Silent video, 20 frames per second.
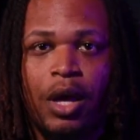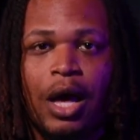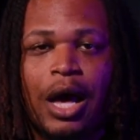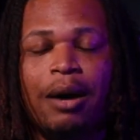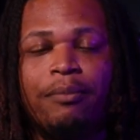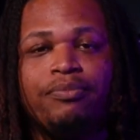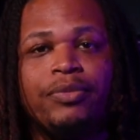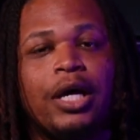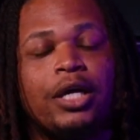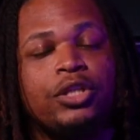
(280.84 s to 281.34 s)

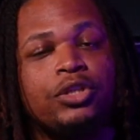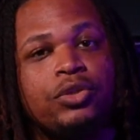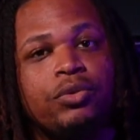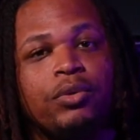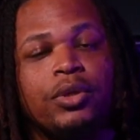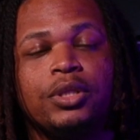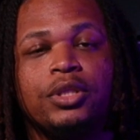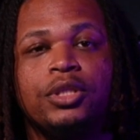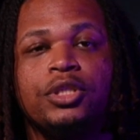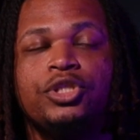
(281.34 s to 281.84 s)
I'm not
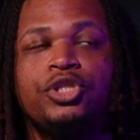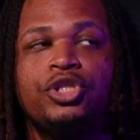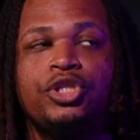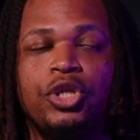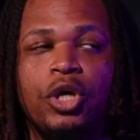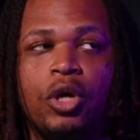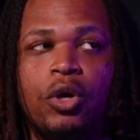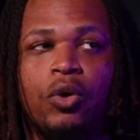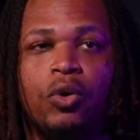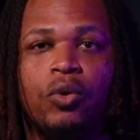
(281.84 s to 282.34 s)
doing this
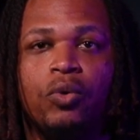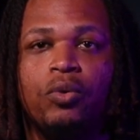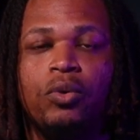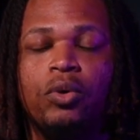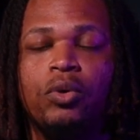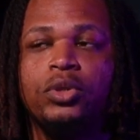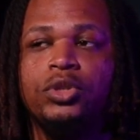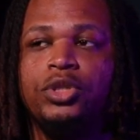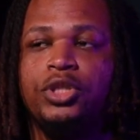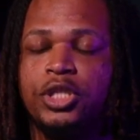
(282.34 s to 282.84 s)
show
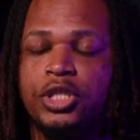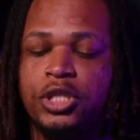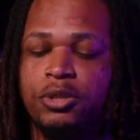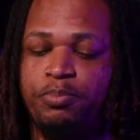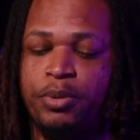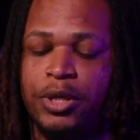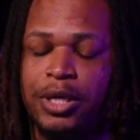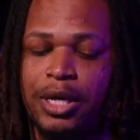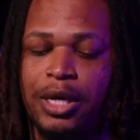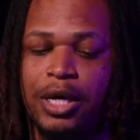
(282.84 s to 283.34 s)
just
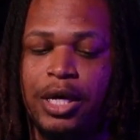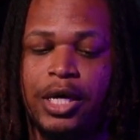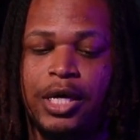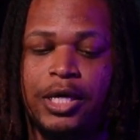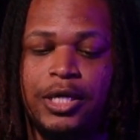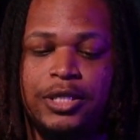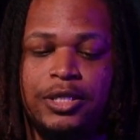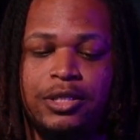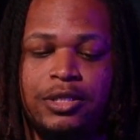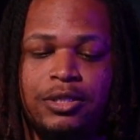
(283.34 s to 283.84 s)

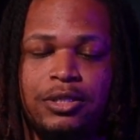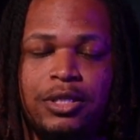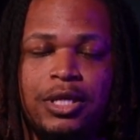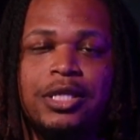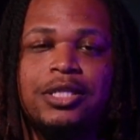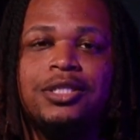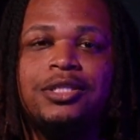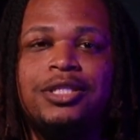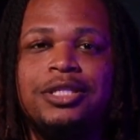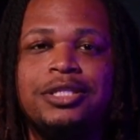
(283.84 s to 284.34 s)
because
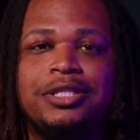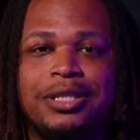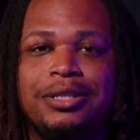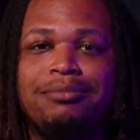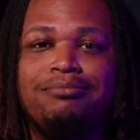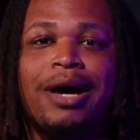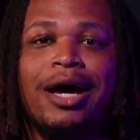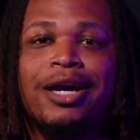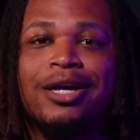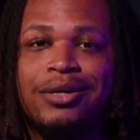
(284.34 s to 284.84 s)
it's just
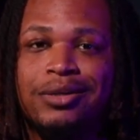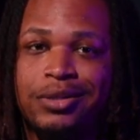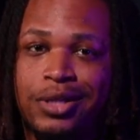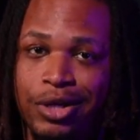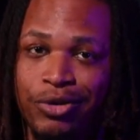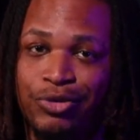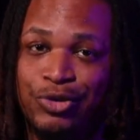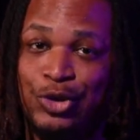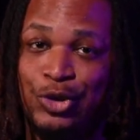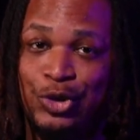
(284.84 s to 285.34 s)
in my good
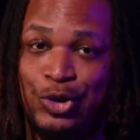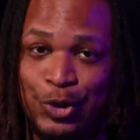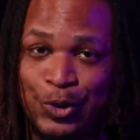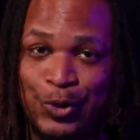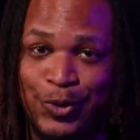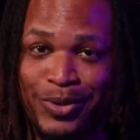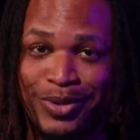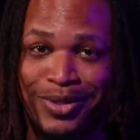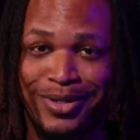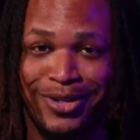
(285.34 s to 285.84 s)
health to
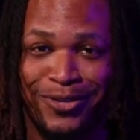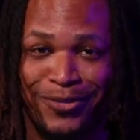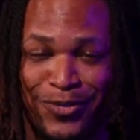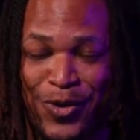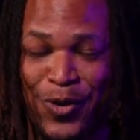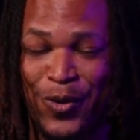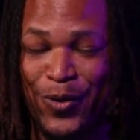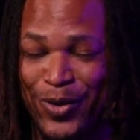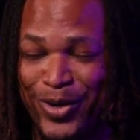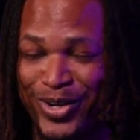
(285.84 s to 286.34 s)
do, of
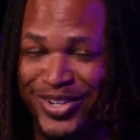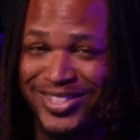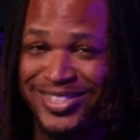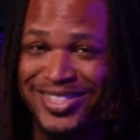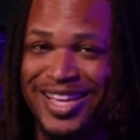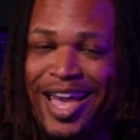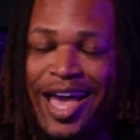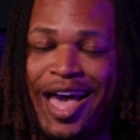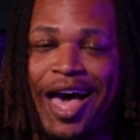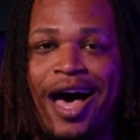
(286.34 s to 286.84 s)
course.
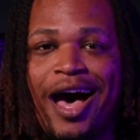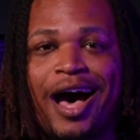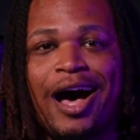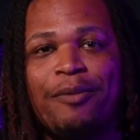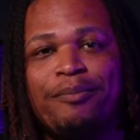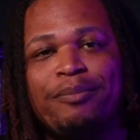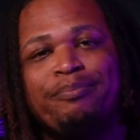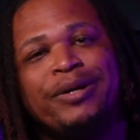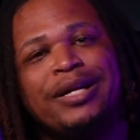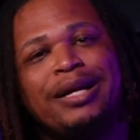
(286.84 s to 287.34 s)

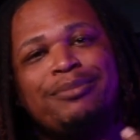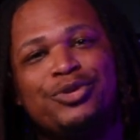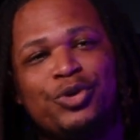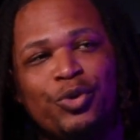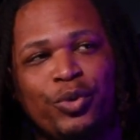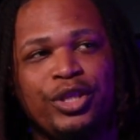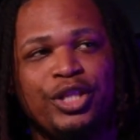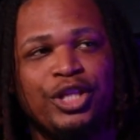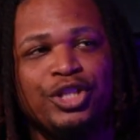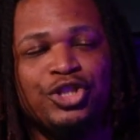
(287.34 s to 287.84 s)
But I'm
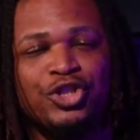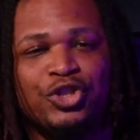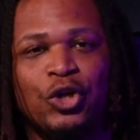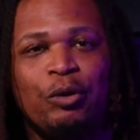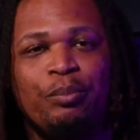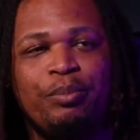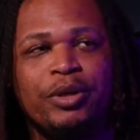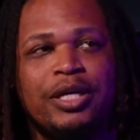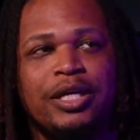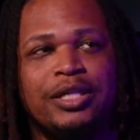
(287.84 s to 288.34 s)
doing this
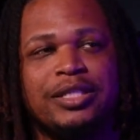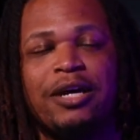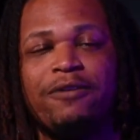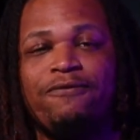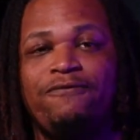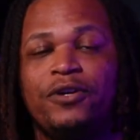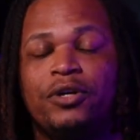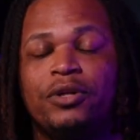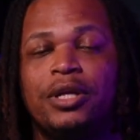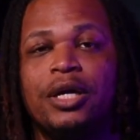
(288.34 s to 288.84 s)
show because I
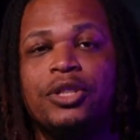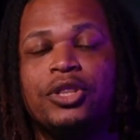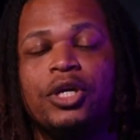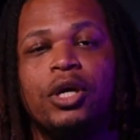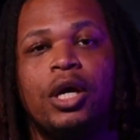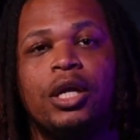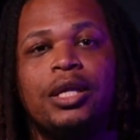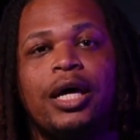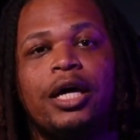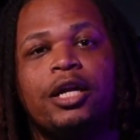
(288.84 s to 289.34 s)
feel like there
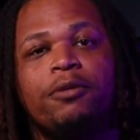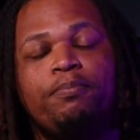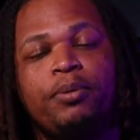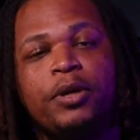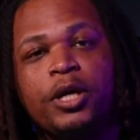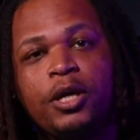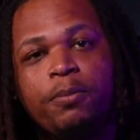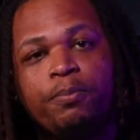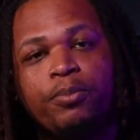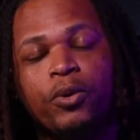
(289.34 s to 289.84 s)
are a lot of
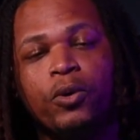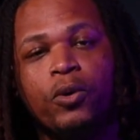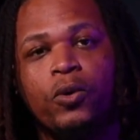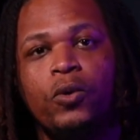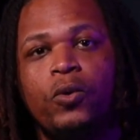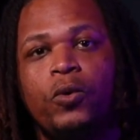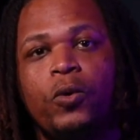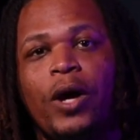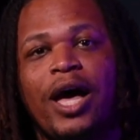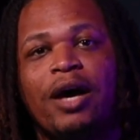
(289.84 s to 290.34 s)
people
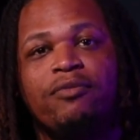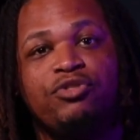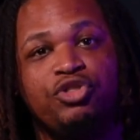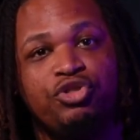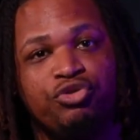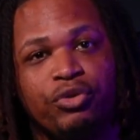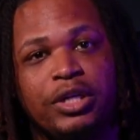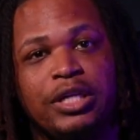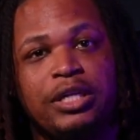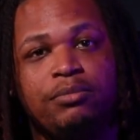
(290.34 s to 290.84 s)
who have
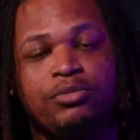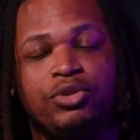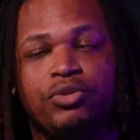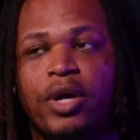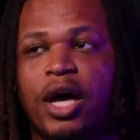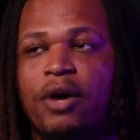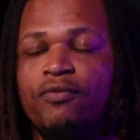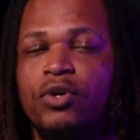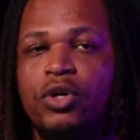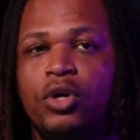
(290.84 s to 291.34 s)
dreams, you
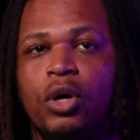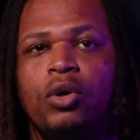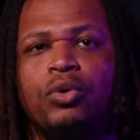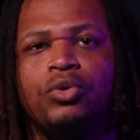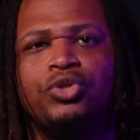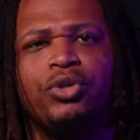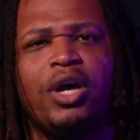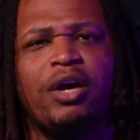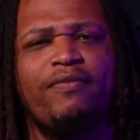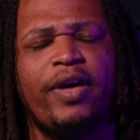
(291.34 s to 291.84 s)
have
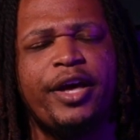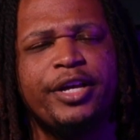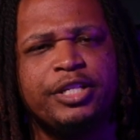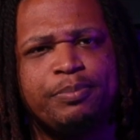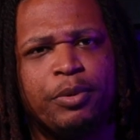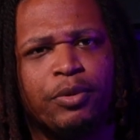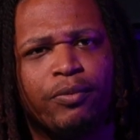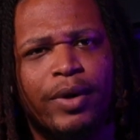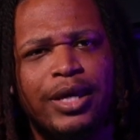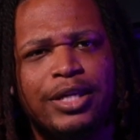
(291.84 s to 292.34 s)
goals, you have
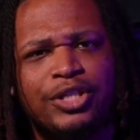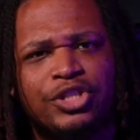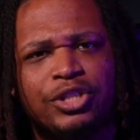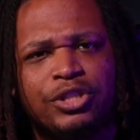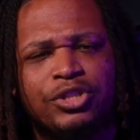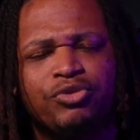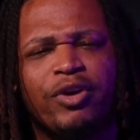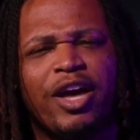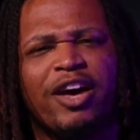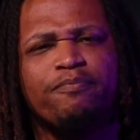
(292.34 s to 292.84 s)

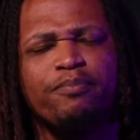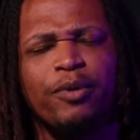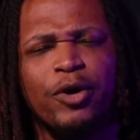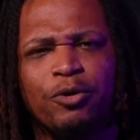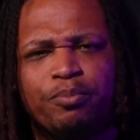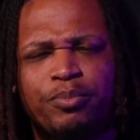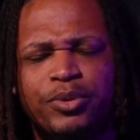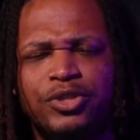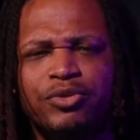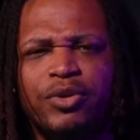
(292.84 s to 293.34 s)
aspirations, you have
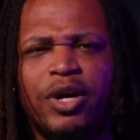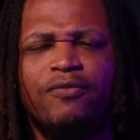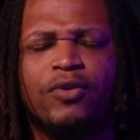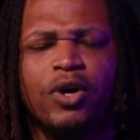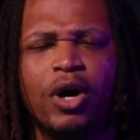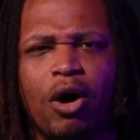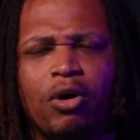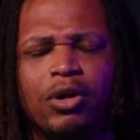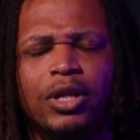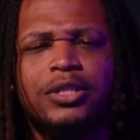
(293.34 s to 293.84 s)
purpose, you have
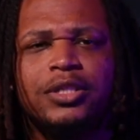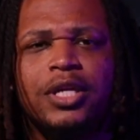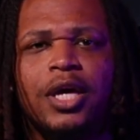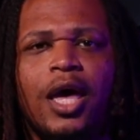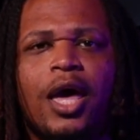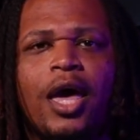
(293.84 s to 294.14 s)
callings,